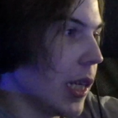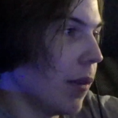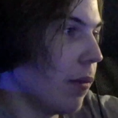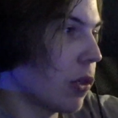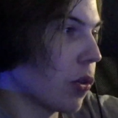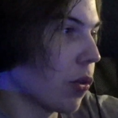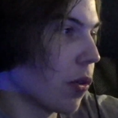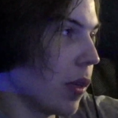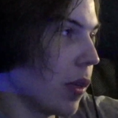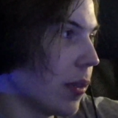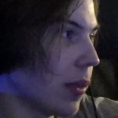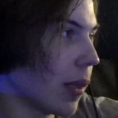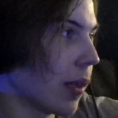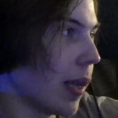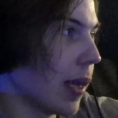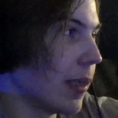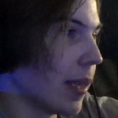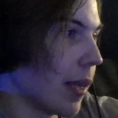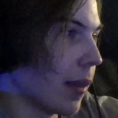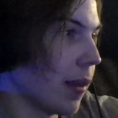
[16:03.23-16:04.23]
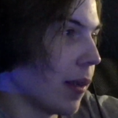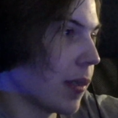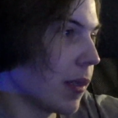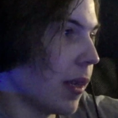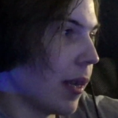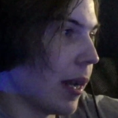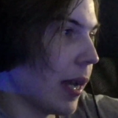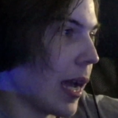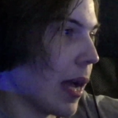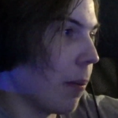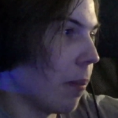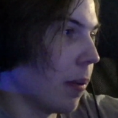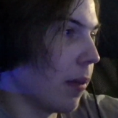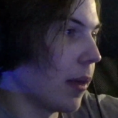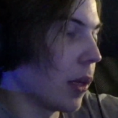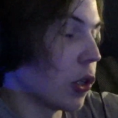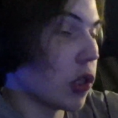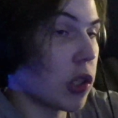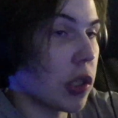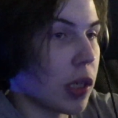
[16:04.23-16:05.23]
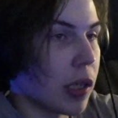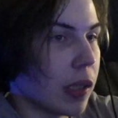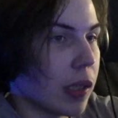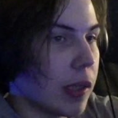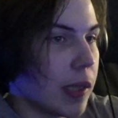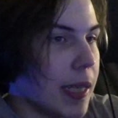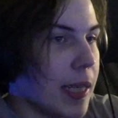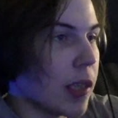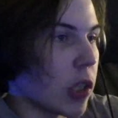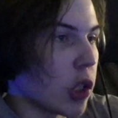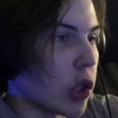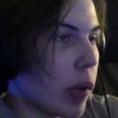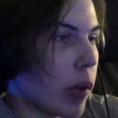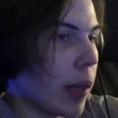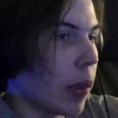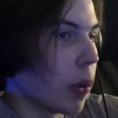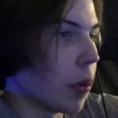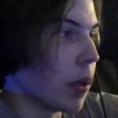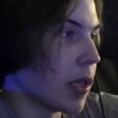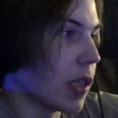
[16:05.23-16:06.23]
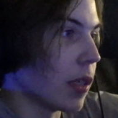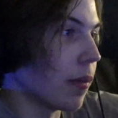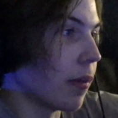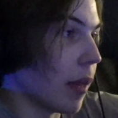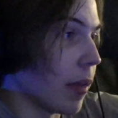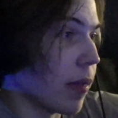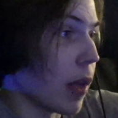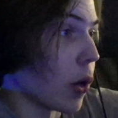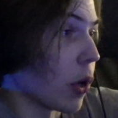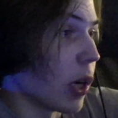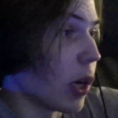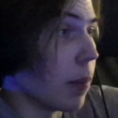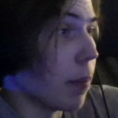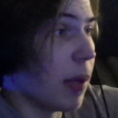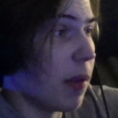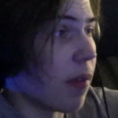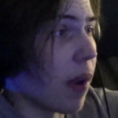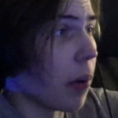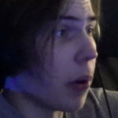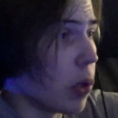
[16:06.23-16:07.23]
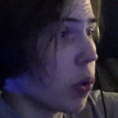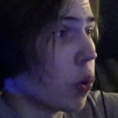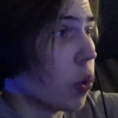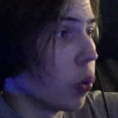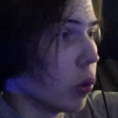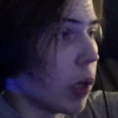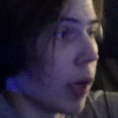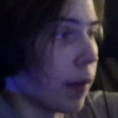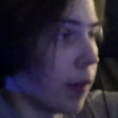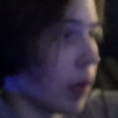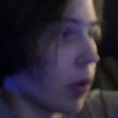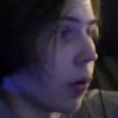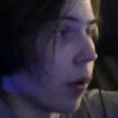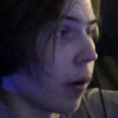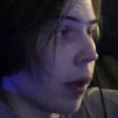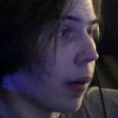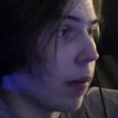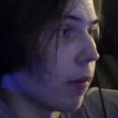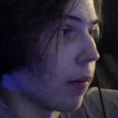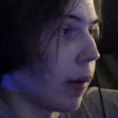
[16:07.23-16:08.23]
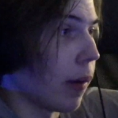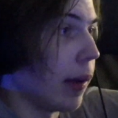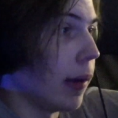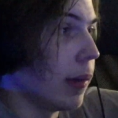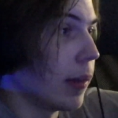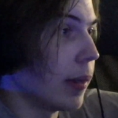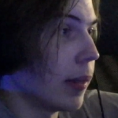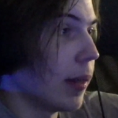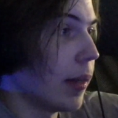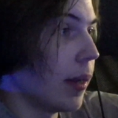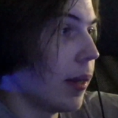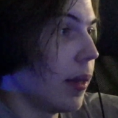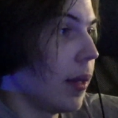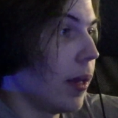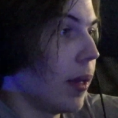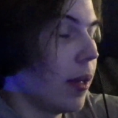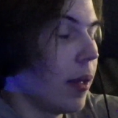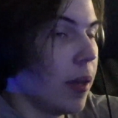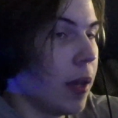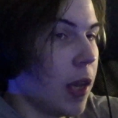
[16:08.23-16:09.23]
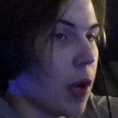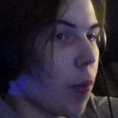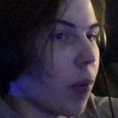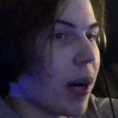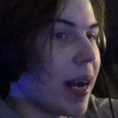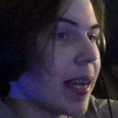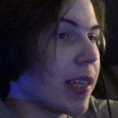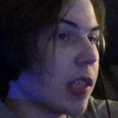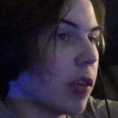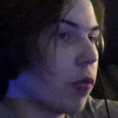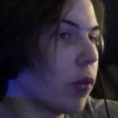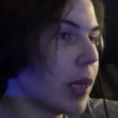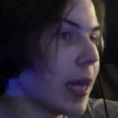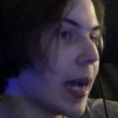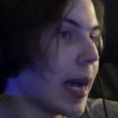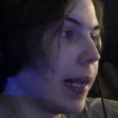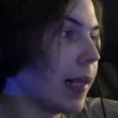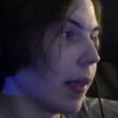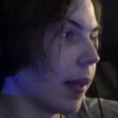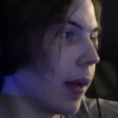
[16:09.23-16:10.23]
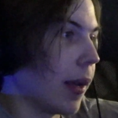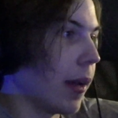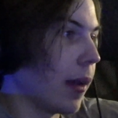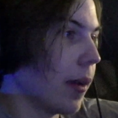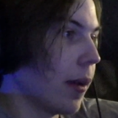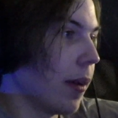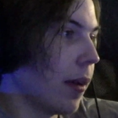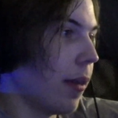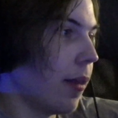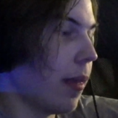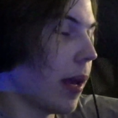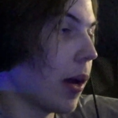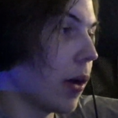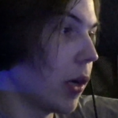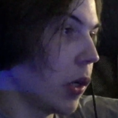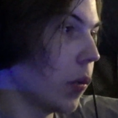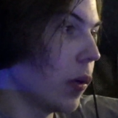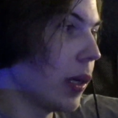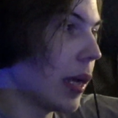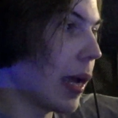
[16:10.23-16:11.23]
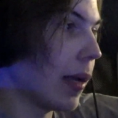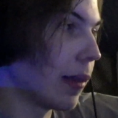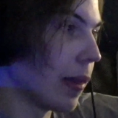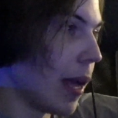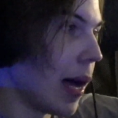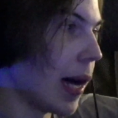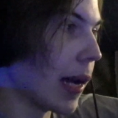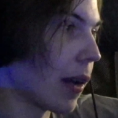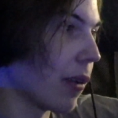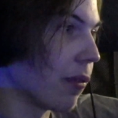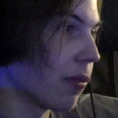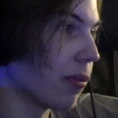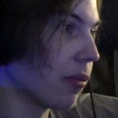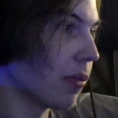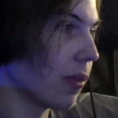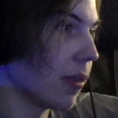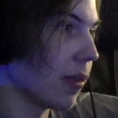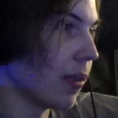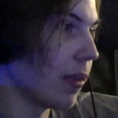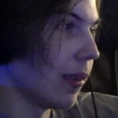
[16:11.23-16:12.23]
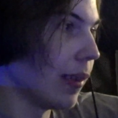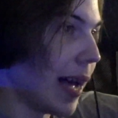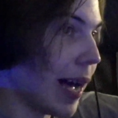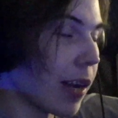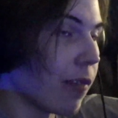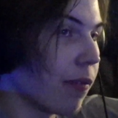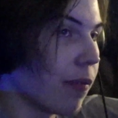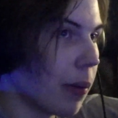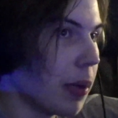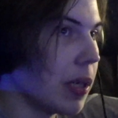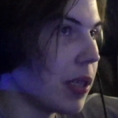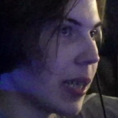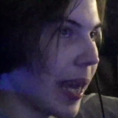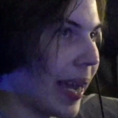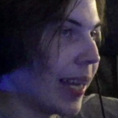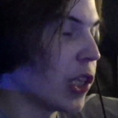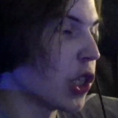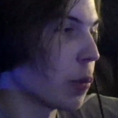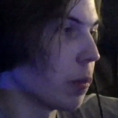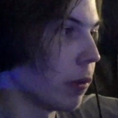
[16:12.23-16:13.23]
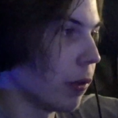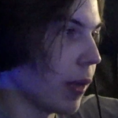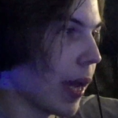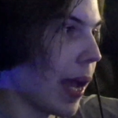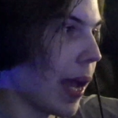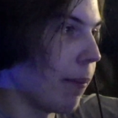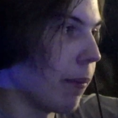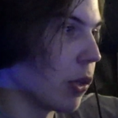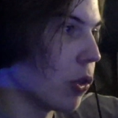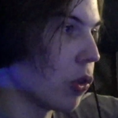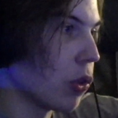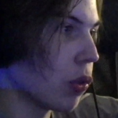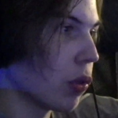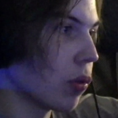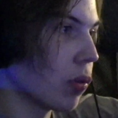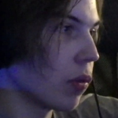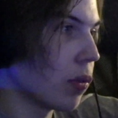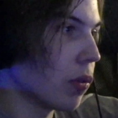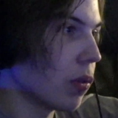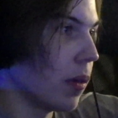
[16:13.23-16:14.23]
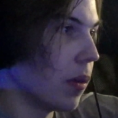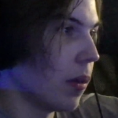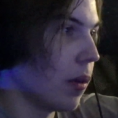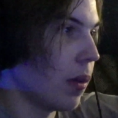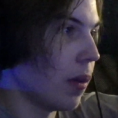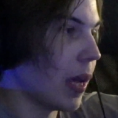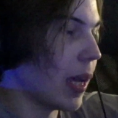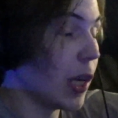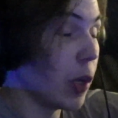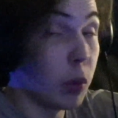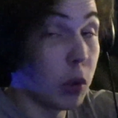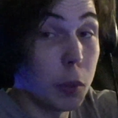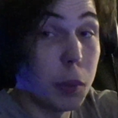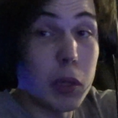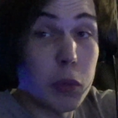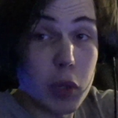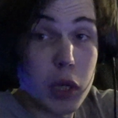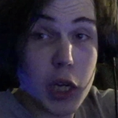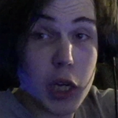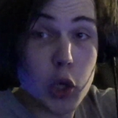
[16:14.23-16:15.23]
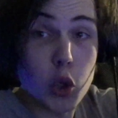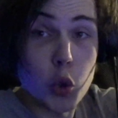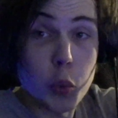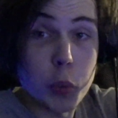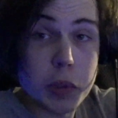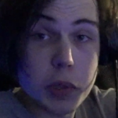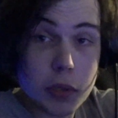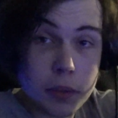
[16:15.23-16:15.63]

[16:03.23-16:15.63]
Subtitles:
to think that, like, nothing's gonna happen. They're just gonna leak the trailer and then they're gonna be very cool on the internet, right? Whereas in reality, they are doing a lot of very tangible damage. And it will be recouped.